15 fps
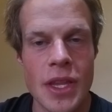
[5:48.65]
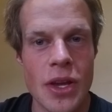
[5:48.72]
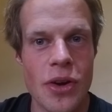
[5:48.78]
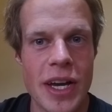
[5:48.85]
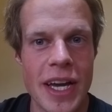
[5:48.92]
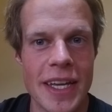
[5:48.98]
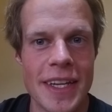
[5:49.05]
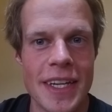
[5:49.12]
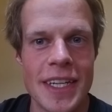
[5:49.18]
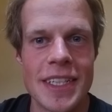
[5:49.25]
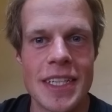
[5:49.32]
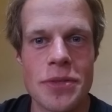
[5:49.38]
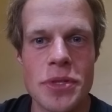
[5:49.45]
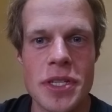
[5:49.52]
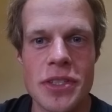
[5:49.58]
Okay,
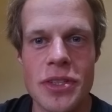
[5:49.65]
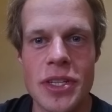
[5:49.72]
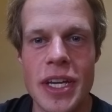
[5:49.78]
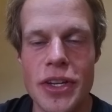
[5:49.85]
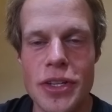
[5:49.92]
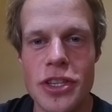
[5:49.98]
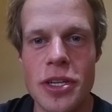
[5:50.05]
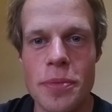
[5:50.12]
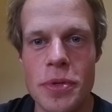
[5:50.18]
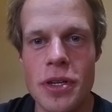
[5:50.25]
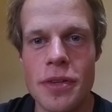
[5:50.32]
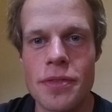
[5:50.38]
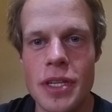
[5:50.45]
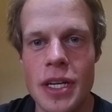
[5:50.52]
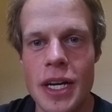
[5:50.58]
this was it today on the topic
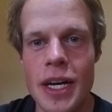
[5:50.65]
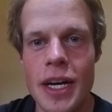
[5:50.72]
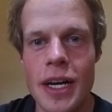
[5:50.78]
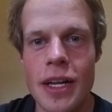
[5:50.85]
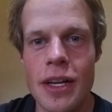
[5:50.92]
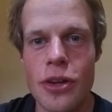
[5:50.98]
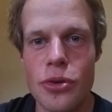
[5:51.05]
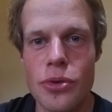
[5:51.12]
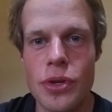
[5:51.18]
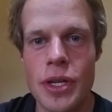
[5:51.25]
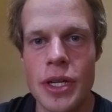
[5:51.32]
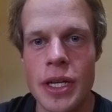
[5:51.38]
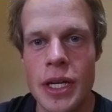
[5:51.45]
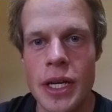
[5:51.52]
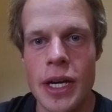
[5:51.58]
of the long
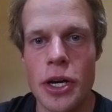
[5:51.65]
run.